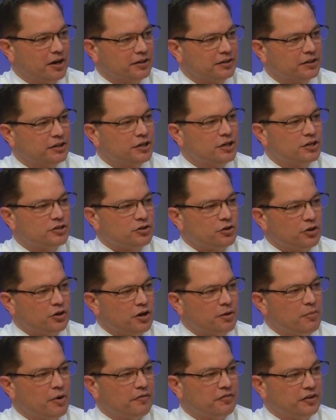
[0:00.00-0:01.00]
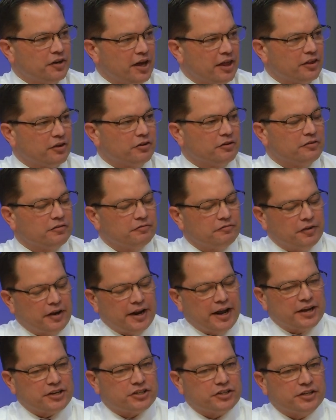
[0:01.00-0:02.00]
Mm-hmm. So they'll come off together, and
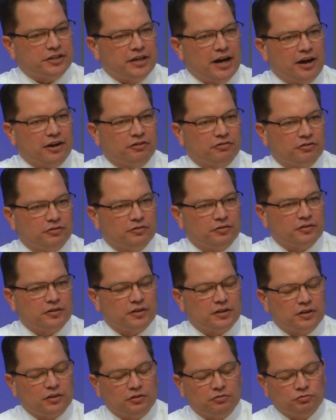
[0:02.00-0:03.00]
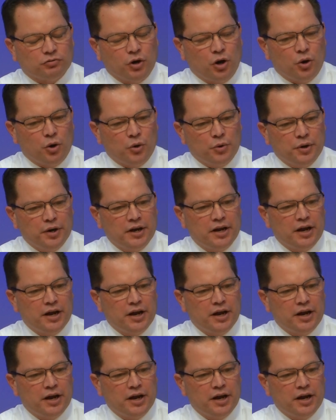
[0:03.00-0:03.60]
financially down the road,